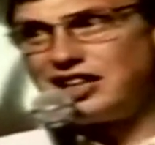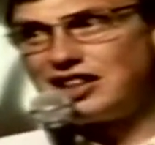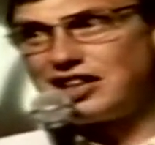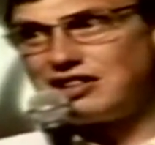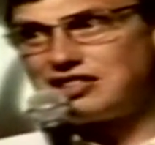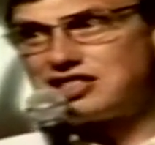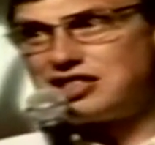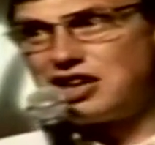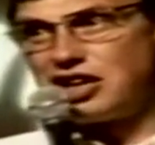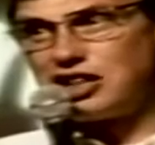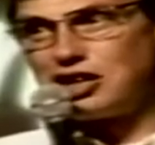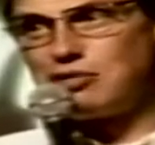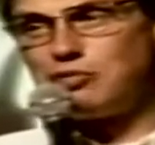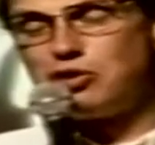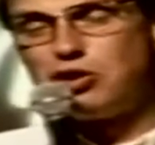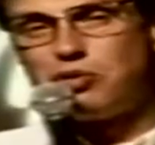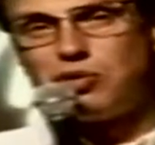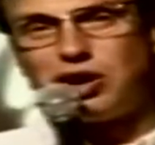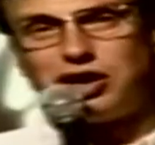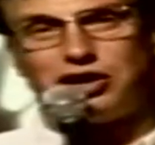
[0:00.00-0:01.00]
there's nothing
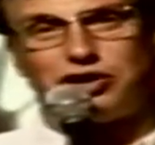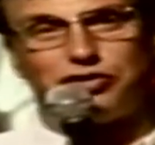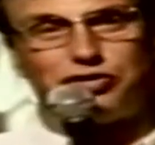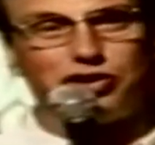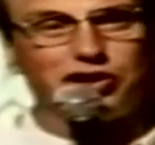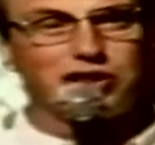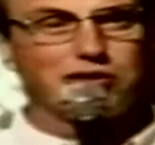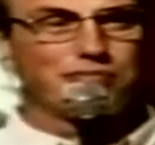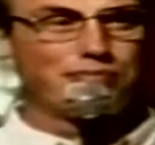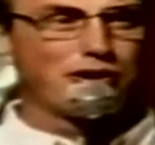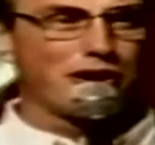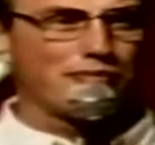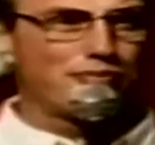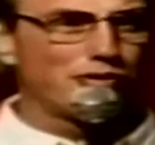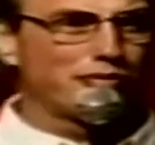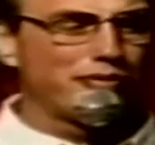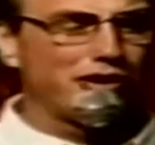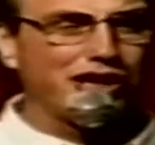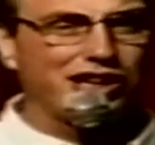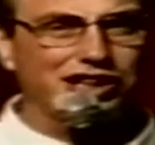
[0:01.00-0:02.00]
more wonderful than
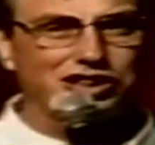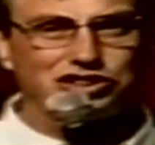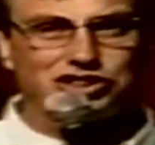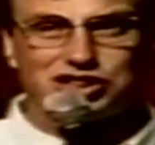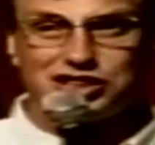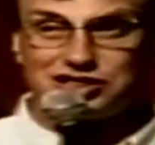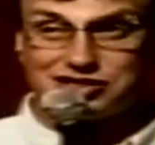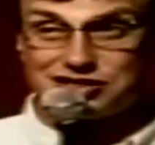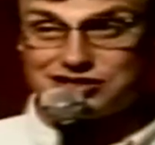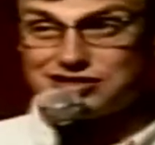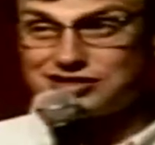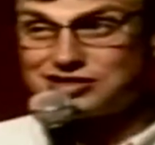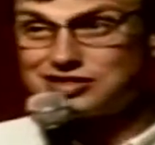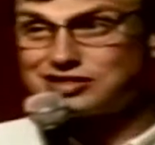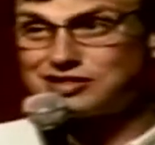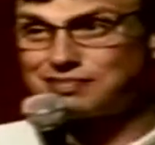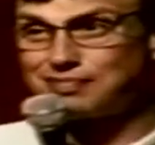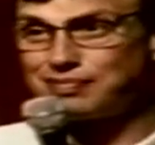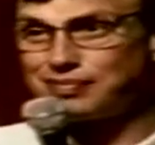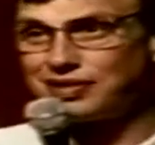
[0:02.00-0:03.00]
people meeting Jesus.
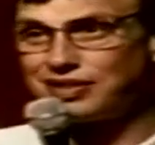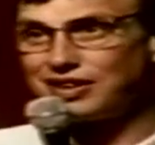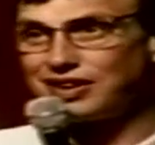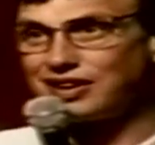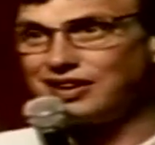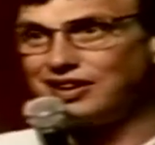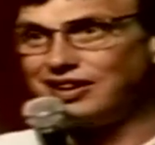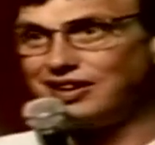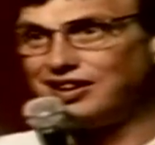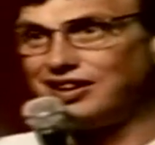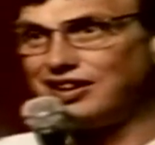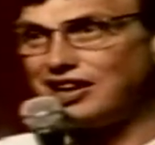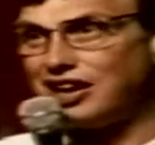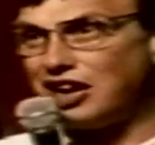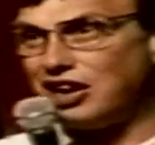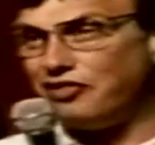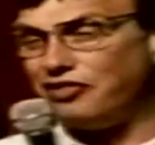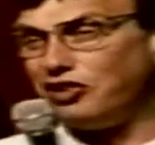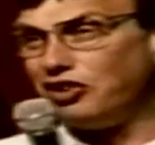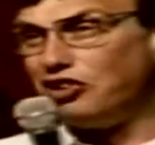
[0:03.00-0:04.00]

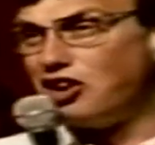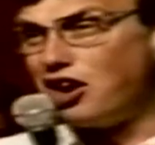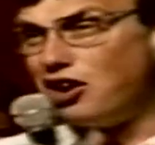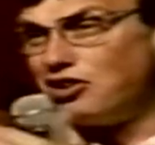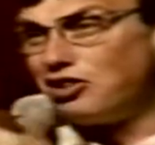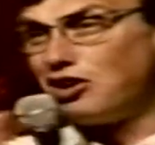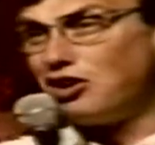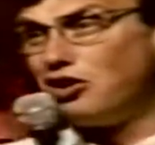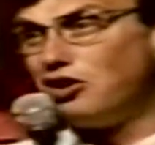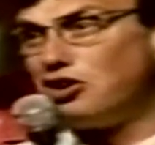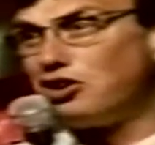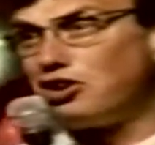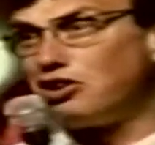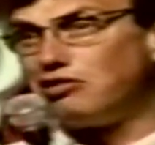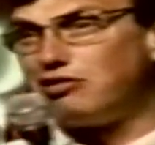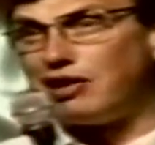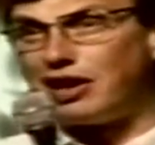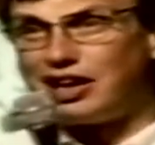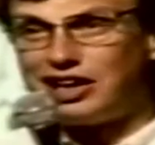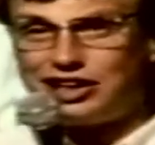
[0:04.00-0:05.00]
And if you know the Lord
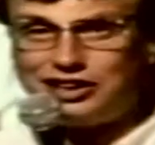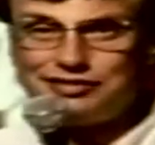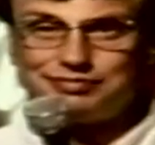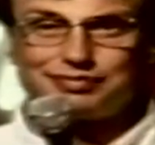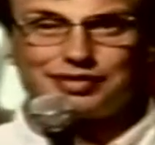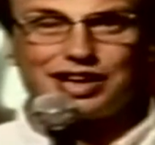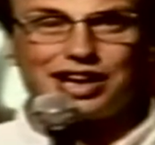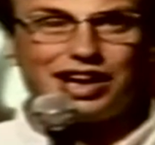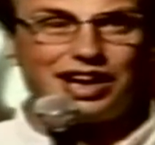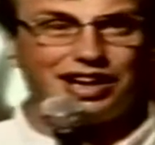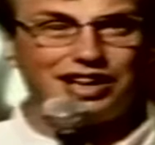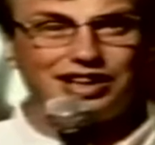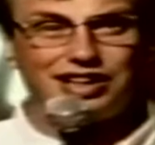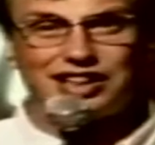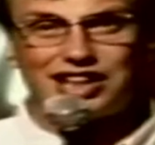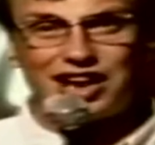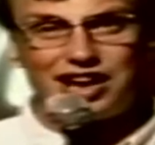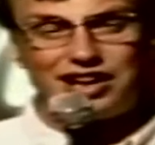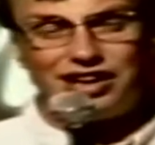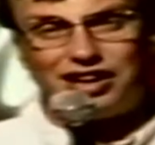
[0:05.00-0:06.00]
already, and
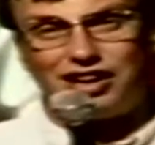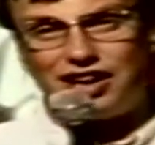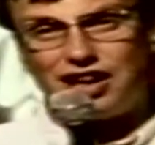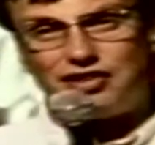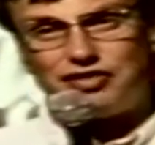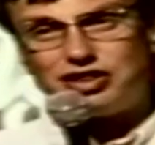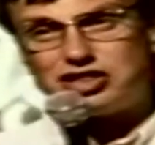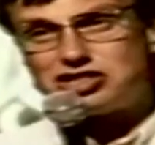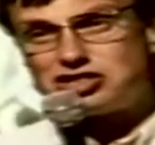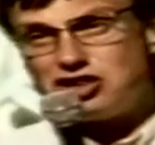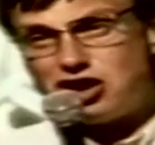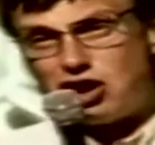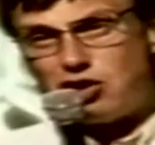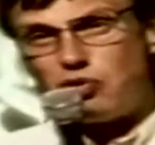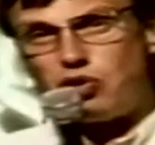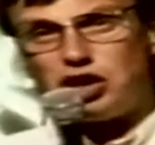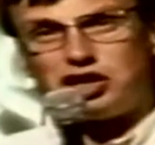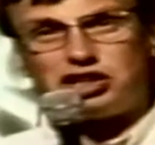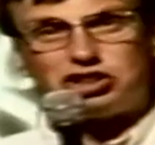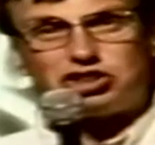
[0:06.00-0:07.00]
that love is not
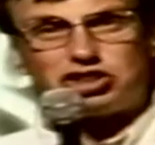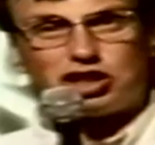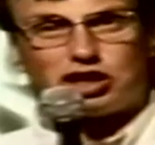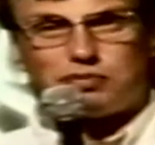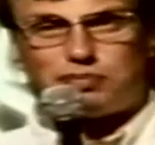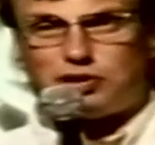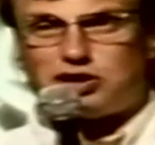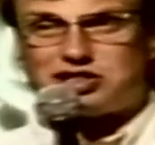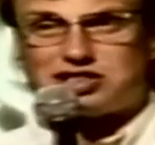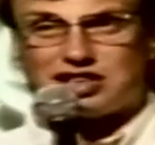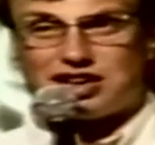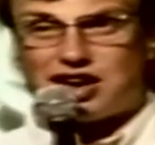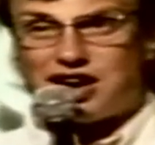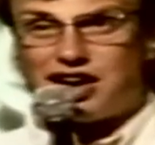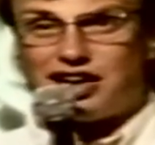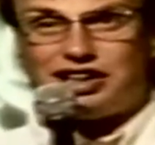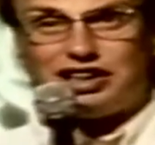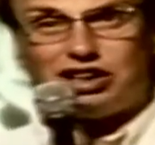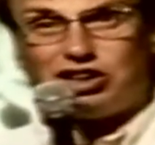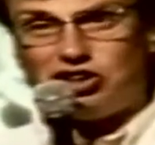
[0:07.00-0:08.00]
what it should be
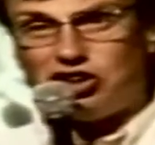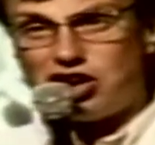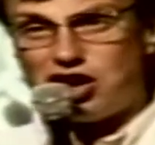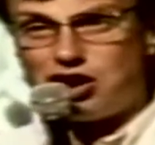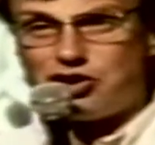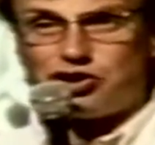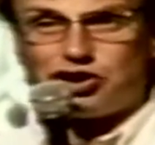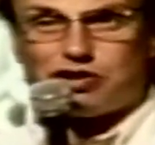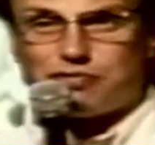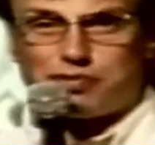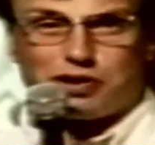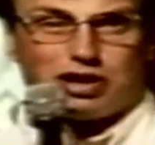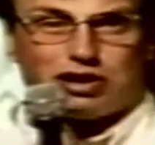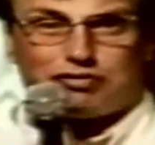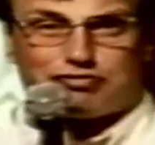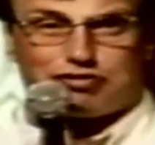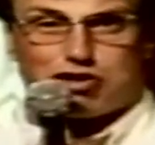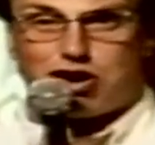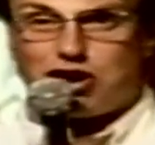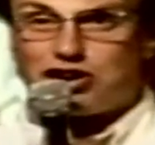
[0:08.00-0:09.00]
tonight, you know you've been a
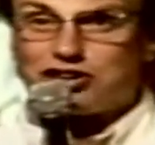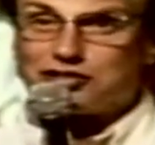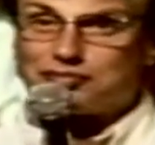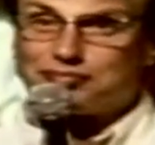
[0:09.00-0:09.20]
frog.